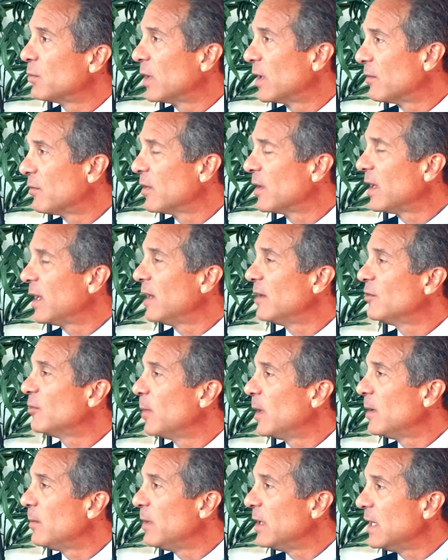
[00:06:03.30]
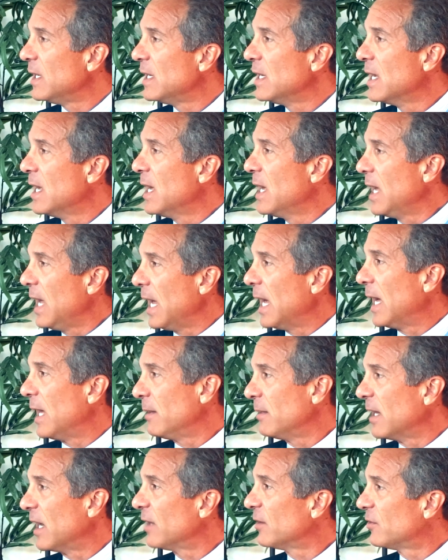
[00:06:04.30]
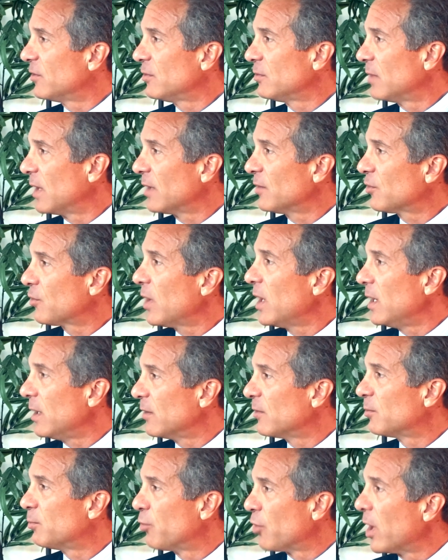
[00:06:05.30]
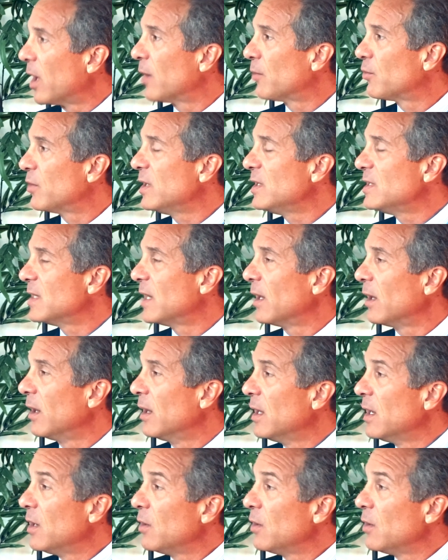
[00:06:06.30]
whatever the case may be, and that's great. It's broad retail.